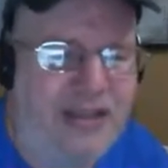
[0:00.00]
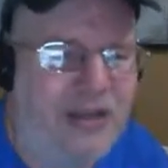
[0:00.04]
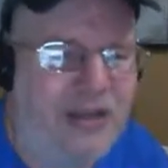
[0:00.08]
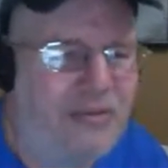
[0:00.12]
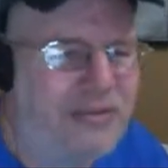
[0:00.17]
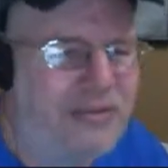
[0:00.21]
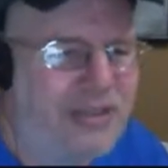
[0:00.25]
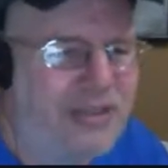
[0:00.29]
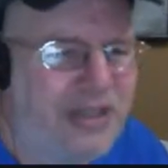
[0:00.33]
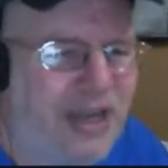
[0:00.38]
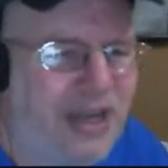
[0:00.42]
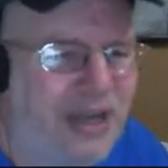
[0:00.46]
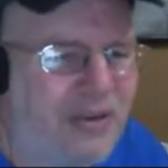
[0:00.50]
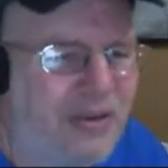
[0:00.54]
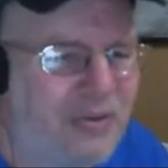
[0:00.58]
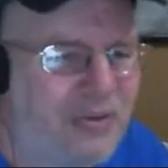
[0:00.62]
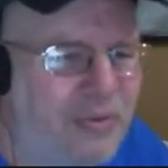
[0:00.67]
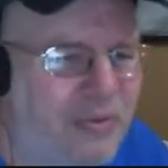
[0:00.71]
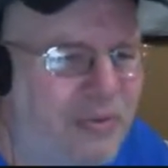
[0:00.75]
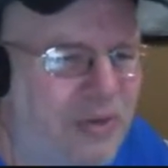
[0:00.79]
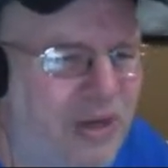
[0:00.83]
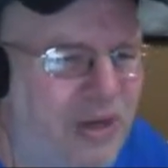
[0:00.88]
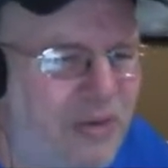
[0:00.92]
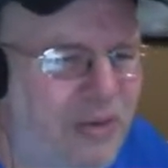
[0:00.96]
that was the guy
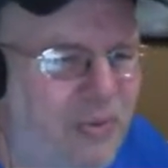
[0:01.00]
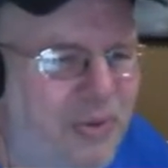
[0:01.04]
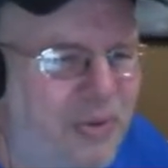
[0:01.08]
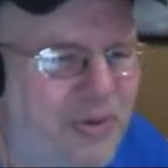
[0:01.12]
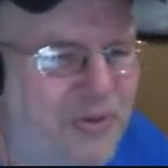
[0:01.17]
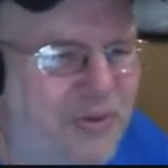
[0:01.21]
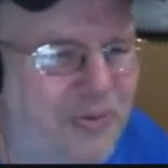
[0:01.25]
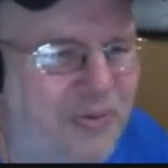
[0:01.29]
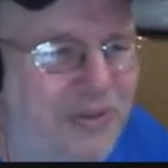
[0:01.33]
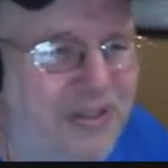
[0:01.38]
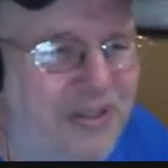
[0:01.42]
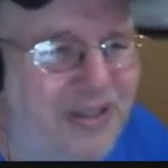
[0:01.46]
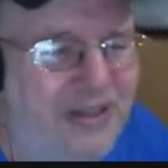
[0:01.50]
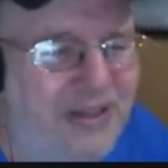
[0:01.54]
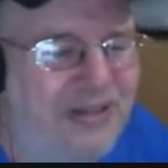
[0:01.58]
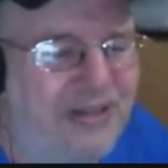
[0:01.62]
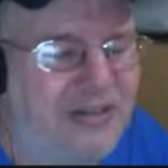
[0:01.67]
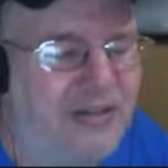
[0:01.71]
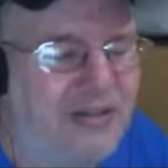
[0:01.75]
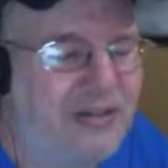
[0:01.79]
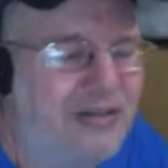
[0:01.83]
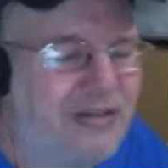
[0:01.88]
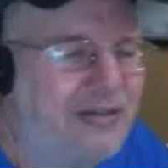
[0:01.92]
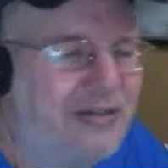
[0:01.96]
who I worked with. I
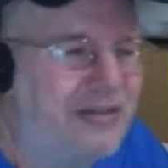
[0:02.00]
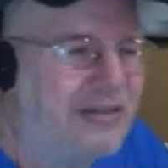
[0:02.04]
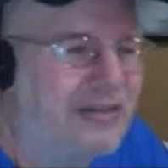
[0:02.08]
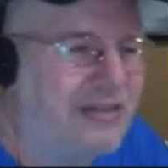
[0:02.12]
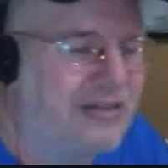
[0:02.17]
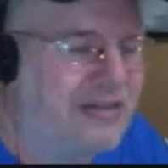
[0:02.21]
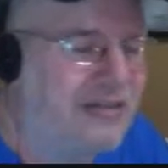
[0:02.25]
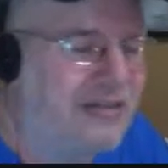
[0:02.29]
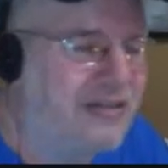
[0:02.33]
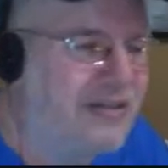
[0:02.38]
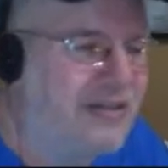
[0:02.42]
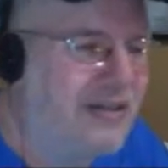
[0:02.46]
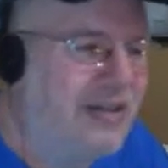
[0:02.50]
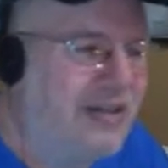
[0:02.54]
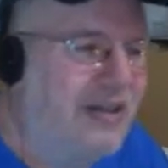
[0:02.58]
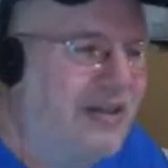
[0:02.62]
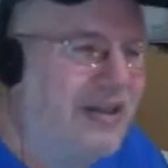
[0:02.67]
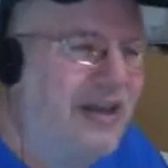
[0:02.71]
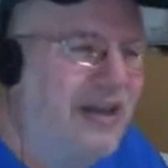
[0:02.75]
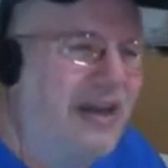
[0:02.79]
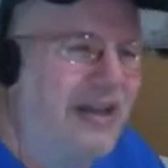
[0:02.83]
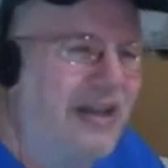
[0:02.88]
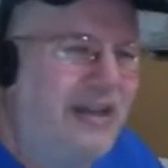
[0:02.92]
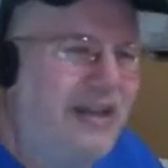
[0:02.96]
don't know.
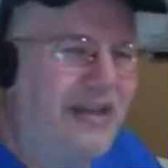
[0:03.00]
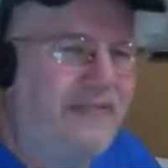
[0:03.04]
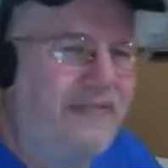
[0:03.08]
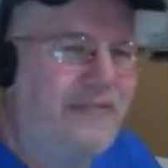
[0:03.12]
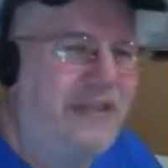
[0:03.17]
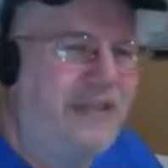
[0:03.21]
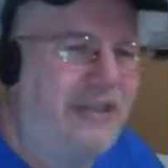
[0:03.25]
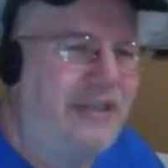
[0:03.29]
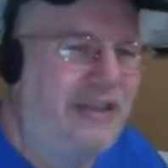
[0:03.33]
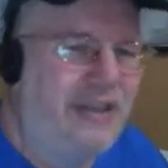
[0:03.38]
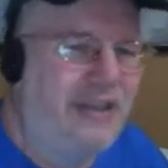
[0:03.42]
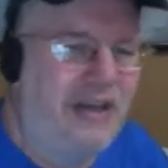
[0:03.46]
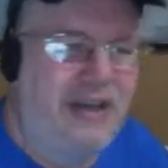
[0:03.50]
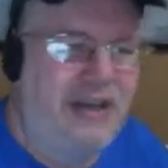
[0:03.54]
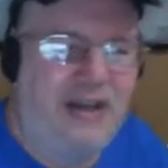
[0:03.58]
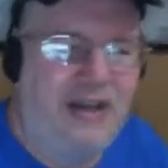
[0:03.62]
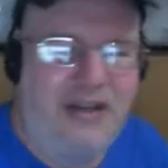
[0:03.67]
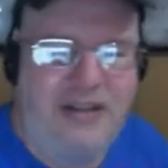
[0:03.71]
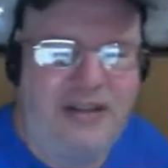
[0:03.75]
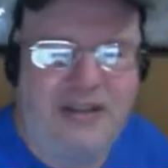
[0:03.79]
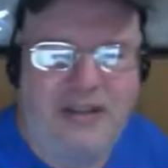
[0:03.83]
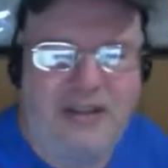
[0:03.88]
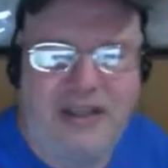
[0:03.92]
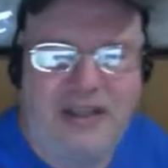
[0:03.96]
I left
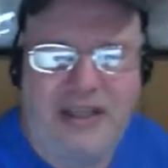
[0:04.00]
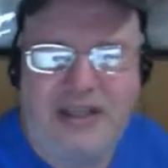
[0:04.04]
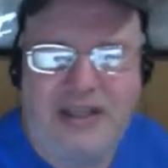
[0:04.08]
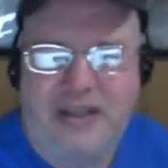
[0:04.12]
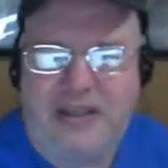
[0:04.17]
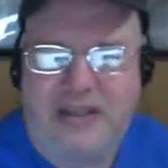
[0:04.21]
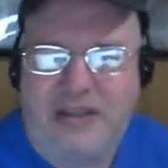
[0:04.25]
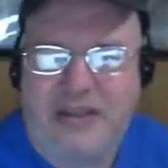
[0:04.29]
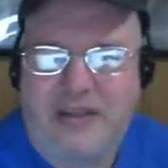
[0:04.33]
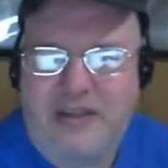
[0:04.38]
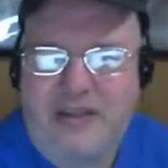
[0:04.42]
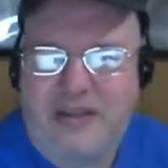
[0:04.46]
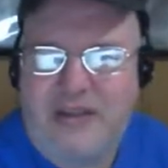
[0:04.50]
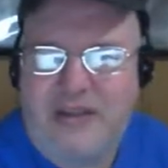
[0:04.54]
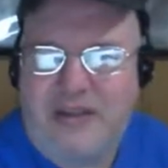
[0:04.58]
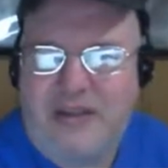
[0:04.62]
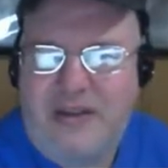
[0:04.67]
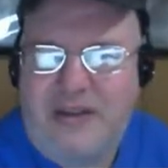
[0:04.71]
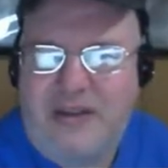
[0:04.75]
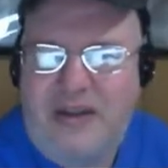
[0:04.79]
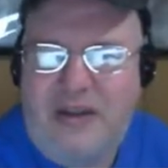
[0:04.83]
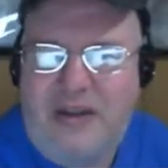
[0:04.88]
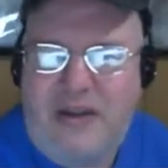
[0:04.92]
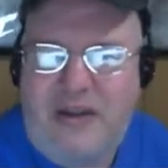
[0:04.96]
the link
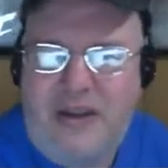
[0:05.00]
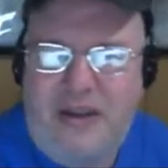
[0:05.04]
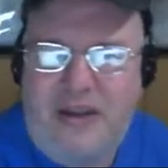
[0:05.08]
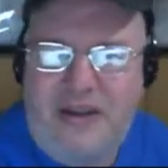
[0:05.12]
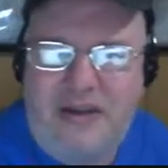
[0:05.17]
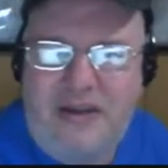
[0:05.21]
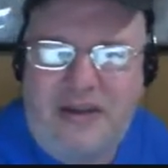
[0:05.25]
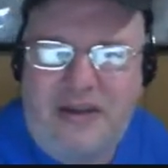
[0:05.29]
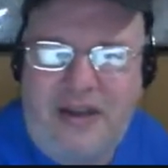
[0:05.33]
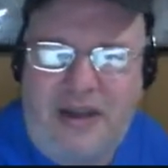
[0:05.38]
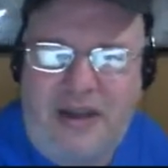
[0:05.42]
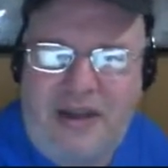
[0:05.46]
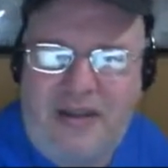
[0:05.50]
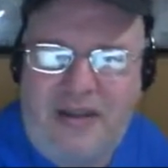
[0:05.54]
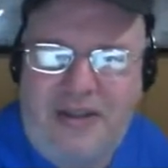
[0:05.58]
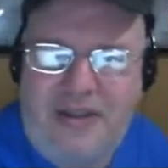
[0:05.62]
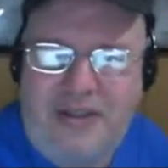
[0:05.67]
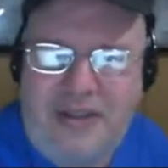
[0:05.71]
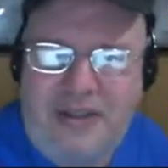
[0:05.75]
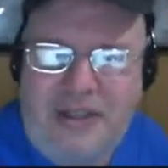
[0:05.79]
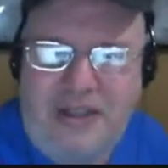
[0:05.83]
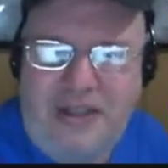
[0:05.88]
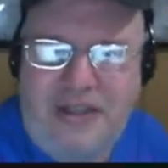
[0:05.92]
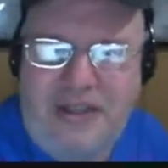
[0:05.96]
in
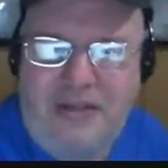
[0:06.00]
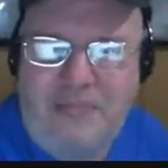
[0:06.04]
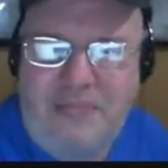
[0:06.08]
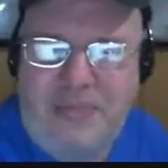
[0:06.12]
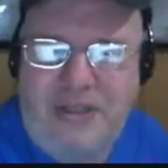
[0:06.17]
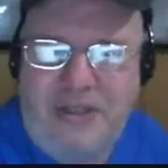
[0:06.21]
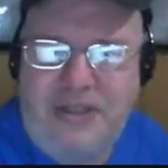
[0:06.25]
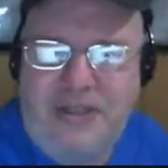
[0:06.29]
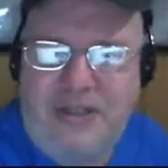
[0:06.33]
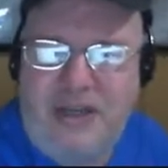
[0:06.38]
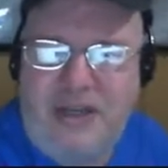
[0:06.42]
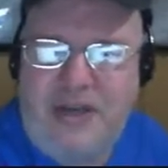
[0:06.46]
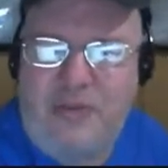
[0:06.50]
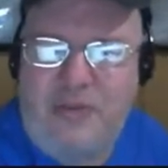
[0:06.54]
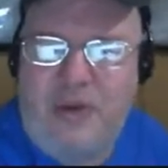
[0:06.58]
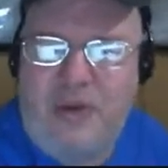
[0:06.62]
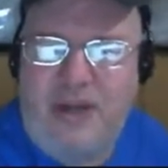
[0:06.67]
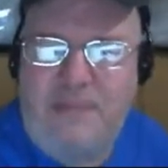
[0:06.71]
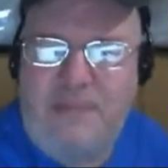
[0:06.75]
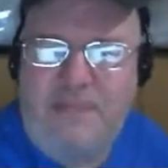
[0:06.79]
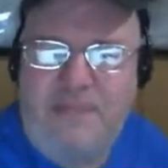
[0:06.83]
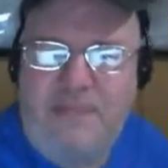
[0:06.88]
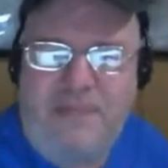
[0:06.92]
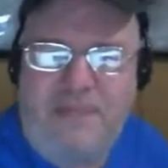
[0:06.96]
the DM, but
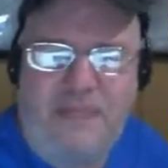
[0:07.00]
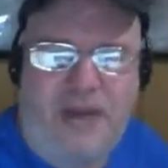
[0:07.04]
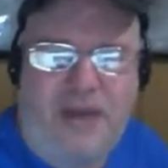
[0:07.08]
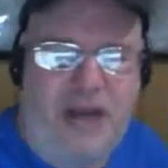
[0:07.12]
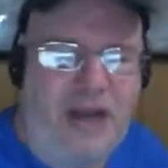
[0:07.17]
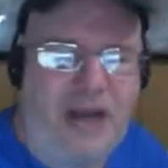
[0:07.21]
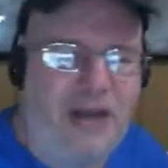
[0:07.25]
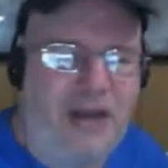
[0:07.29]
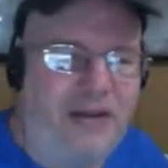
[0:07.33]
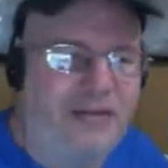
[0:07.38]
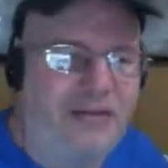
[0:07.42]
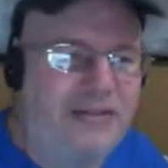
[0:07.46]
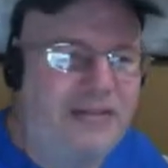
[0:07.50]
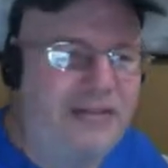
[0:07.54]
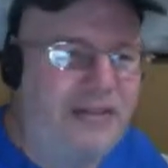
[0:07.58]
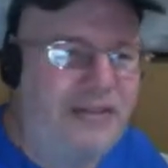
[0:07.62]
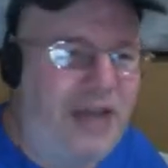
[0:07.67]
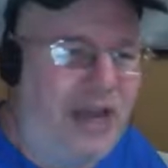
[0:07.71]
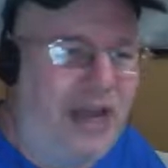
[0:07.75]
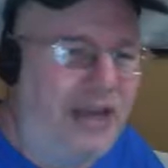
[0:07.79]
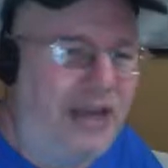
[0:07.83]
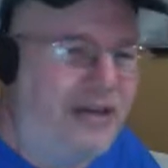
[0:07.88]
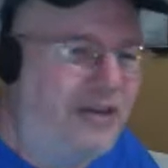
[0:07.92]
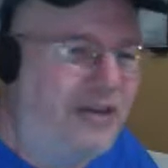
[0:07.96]
anyway,
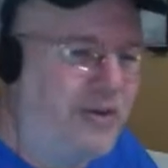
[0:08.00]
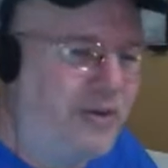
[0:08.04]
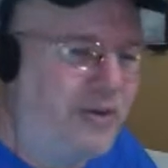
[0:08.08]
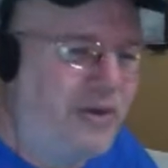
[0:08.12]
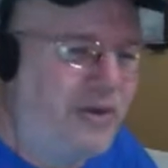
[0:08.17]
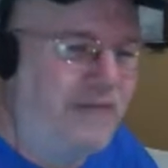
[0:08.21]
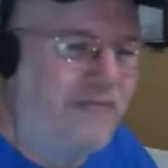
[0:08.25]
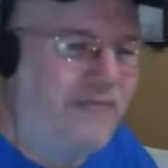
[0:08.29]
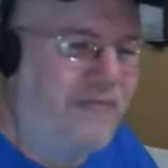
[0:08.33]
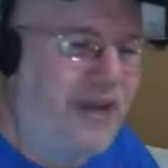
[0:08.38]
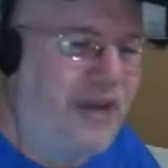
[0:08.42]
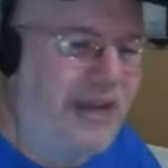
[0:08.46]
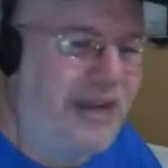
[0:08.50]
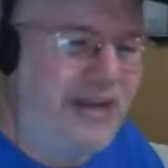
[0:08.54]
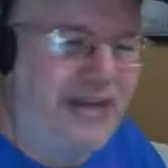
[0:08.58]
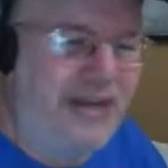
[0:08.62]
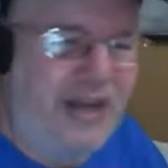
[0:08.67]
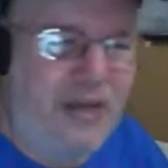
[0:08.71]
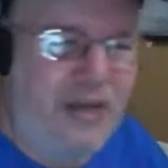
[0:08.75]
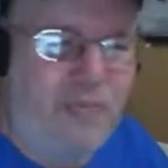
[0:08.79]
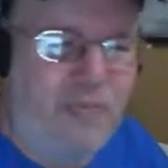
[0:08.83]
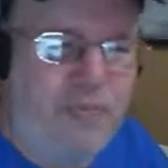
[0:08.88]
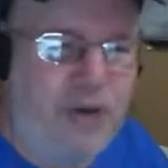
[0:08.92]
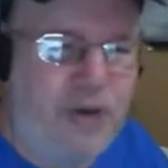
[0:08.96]
Dinah, you're invited.
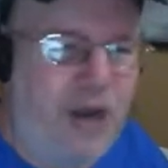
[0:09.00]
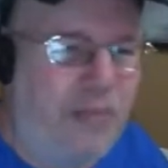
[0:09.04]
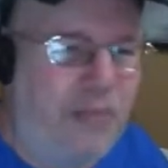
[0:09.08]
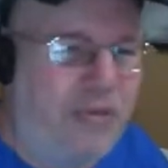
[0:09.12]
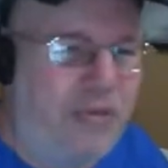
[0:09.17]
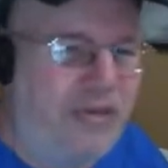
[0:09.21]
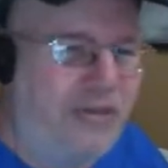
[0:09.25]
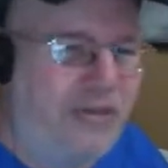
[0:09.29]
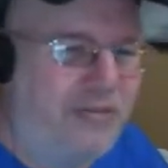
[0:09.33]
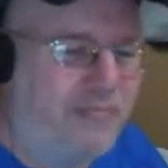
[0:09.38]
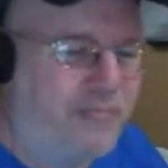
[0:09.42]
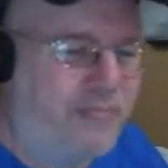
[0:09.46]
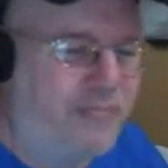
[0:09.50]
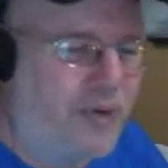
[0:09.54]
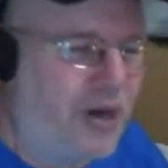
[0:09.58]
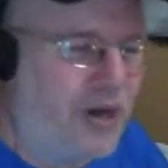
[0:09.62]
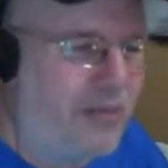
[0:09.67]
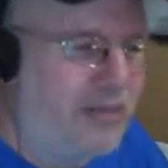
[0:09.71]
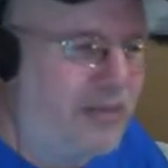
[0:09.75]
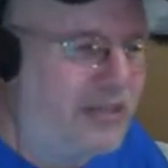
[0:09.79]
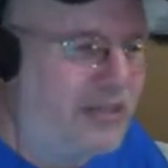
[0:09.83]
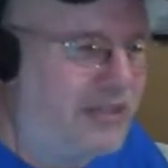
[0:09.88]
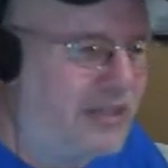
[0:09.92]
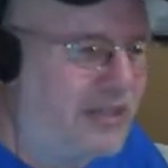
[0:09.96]
I probably
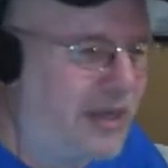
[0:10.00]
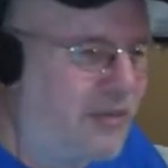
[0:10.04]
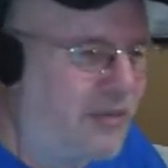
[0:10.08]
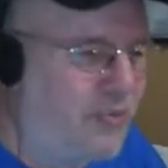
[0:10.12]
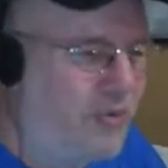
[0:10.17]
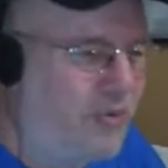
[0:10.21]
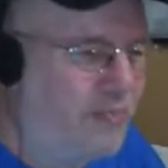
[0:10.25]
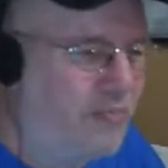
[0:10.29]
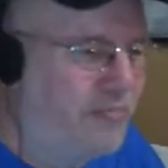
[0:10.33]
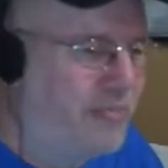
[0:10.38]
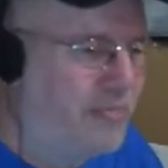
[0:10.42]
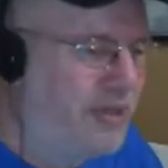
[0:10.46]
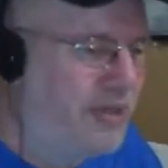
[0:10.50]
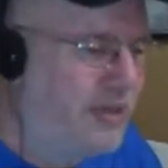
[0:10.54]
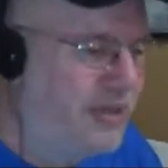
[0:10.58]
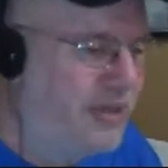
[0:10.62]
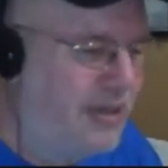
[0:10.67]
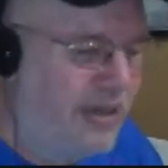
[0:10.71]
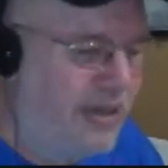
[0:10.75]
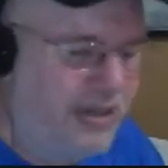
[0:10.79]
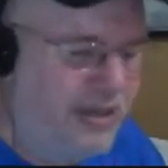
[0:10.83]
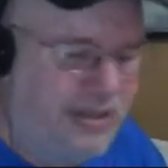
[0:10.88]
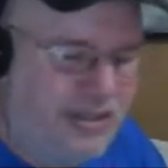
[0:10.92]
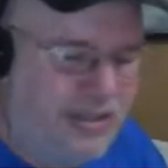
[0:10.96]
promise I won't
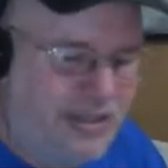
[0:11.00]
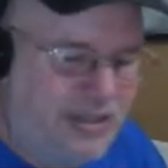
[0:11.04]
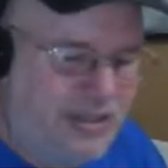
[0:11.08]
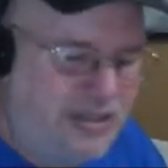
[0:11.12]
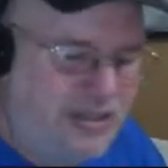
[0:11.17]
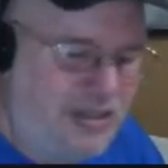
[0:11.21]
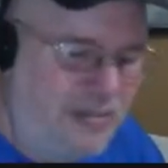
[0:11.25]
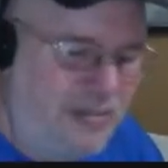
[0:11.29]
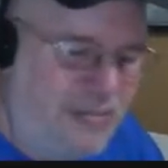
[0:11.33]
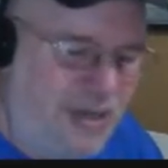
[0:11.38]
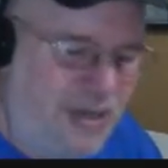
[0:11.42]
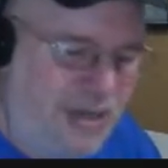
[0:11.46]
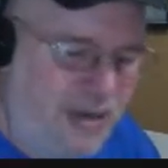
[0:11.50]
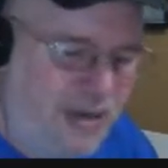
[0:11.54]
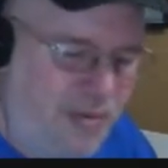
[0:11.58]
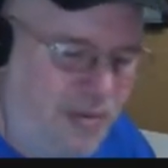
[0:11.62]
be, she's somebody I